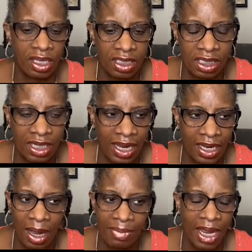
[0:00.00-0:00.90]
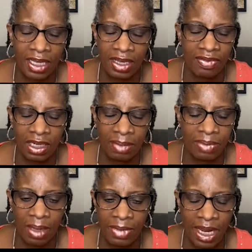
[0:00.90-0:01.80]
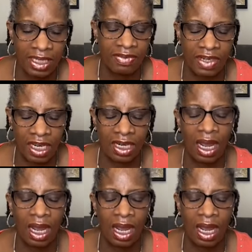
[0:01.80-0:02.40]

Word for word: It's like, I'm not giving up. I'm not giving in.